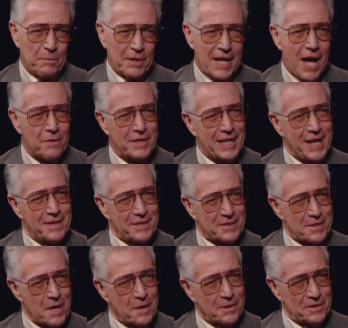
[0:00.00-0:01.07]
yeah. But how to get
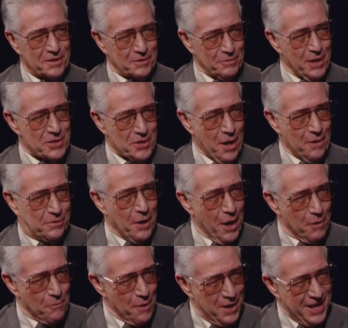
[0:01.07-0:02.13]
his tongue to stretch out
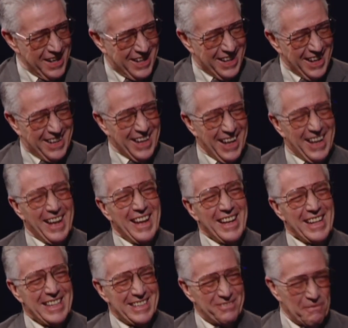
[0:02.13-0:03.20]
that way? Right.
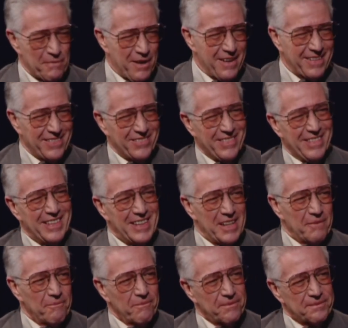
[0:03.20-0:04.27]
It's remarkable.
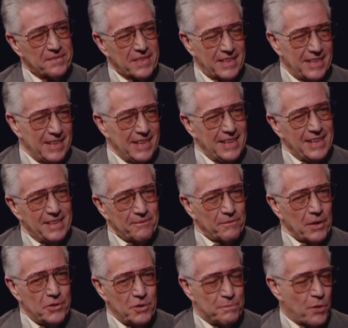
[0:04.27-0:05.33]
Yep.
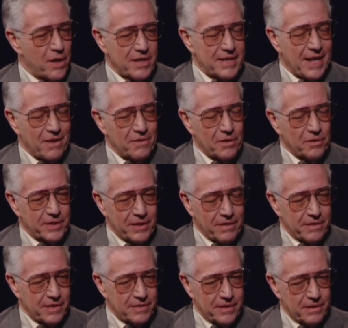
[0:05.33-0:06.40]
Well, you pointed out
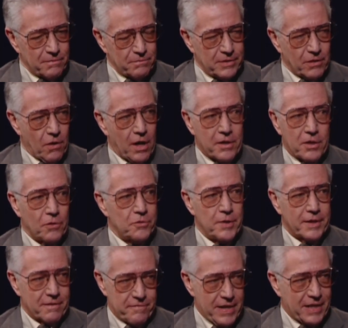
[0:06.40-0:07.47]
earlier that there, there are no
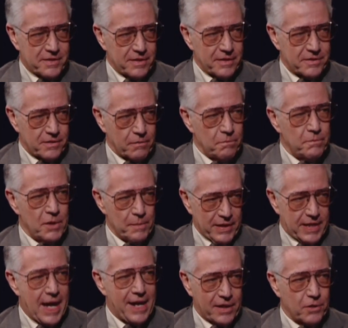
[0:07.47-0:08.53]
trick effects in this. They're, they're
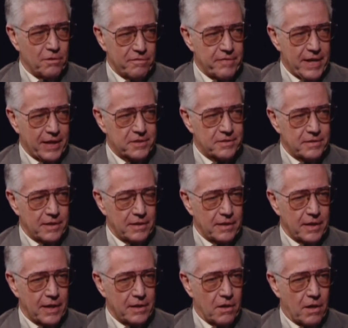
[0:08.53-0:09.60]
mechanical effects
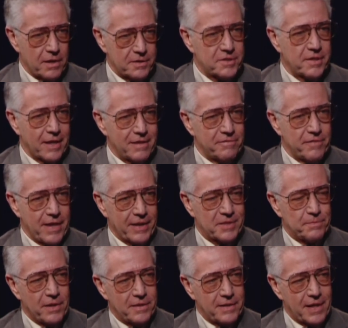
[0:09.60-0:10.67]
yes. and on-set
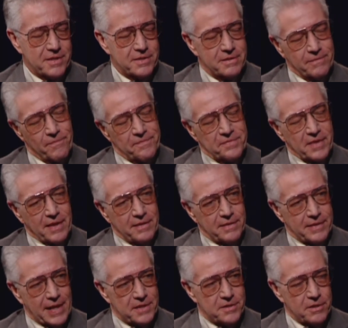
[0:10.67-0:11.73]
effects. But that's,
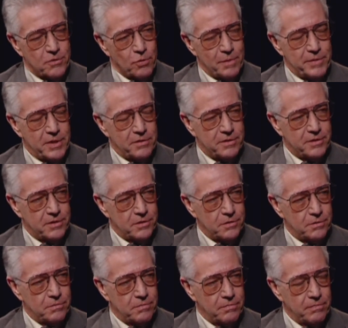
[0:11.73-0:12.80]
that's a tribute
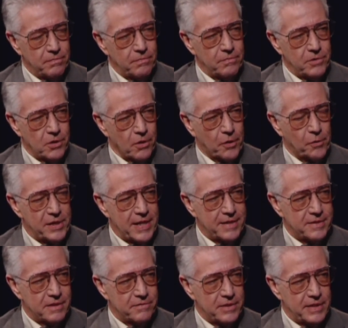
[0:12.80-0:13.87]
to your
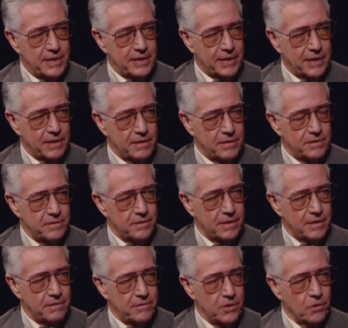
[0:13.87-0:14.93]
creativity and
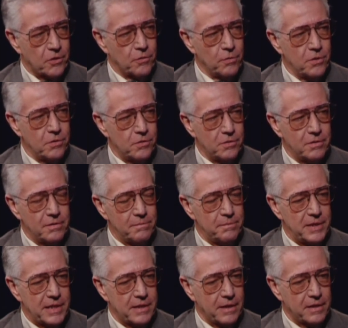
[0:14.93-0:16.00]
uh, your crew
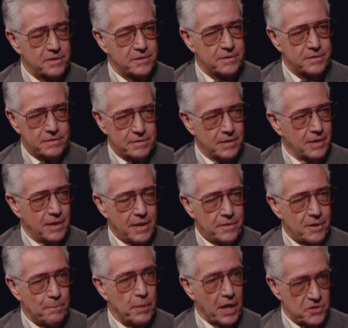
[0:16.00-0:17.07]
and because
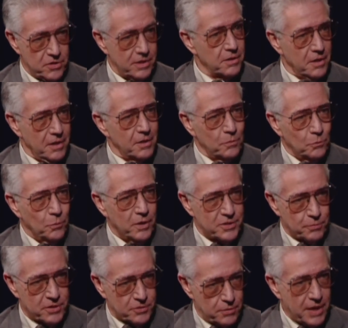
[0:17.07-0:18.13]
budget. the budget uh-huh.
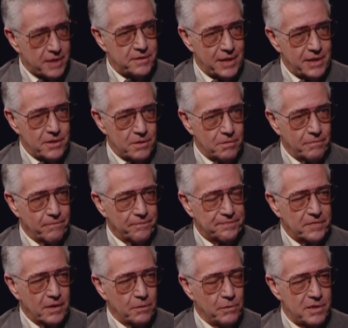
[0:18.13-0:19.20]
was restricting you,
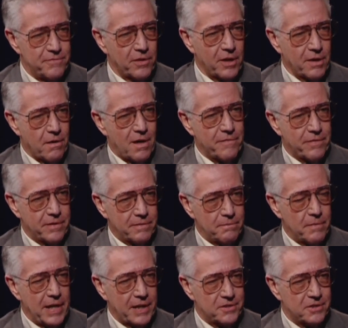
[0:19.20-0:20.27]
yes. which mm-hmm. very
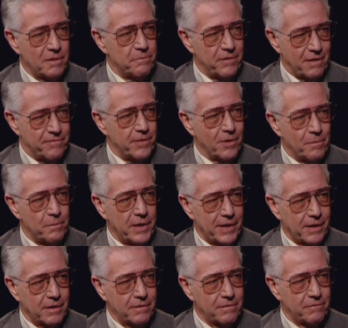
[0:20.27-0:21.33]
often makes a, a film
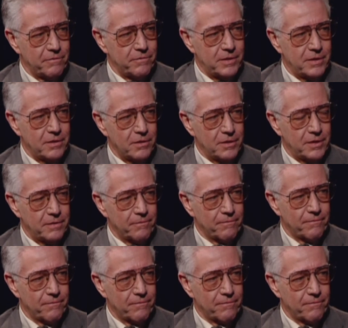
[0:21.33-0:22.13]
better. You yeah, know? I